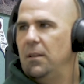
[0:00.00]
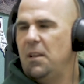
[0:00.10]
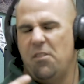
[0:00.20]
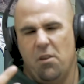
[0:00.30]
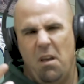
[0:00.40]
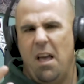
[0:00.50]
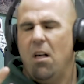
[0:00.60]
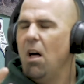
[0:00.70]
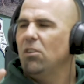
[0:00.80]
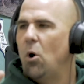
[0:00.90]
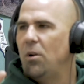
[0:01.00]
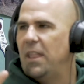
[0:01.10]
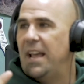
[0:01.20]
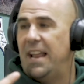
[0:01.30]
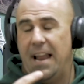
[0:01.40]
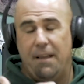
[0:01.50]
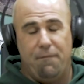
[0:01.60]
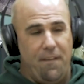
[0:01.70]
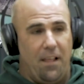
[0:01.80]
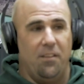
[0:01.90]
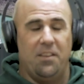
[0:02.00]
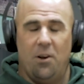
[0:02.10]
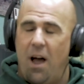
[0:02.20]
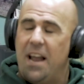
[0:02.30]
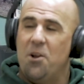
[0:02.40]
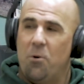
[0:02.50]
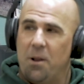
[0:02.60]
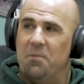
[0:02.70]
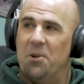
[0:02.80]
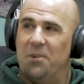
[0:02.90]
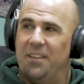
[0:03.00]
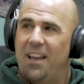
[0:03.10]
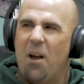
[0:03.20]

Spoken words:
And I thought, well, I'll go to that. And I felt, I know what I'm doing.